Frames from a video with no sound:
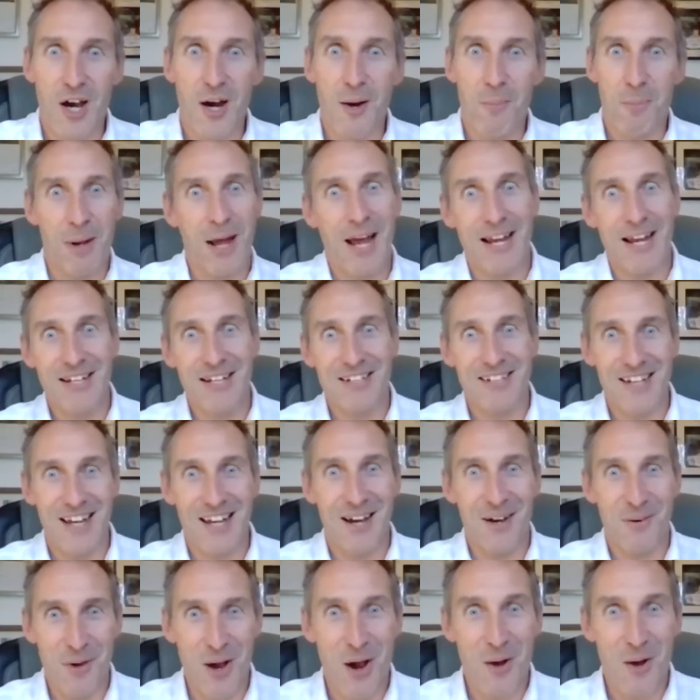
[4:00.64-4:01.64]
up, and
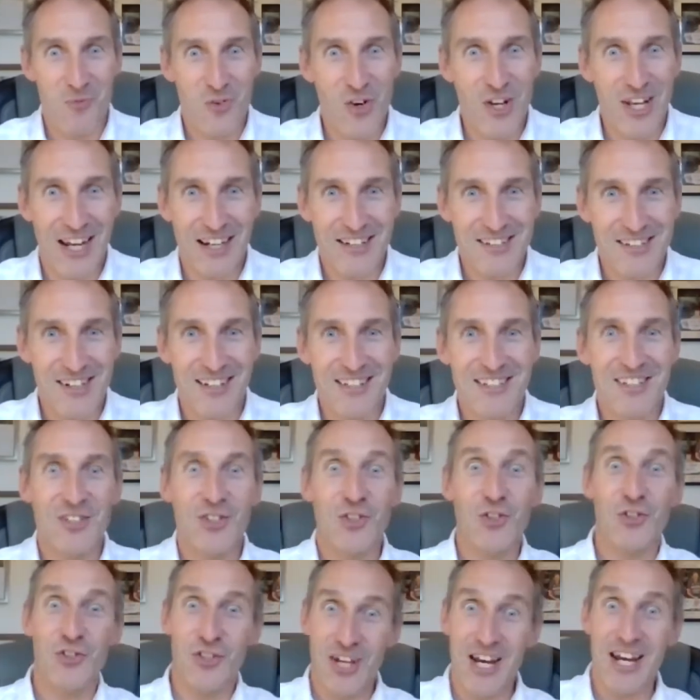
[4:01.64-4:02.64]
I'm really excited
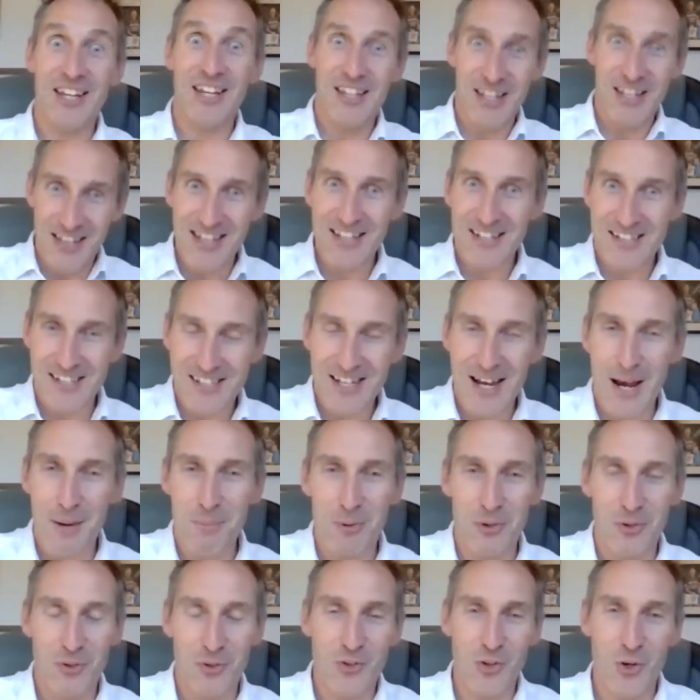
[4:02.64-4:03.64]
to say that this has happened.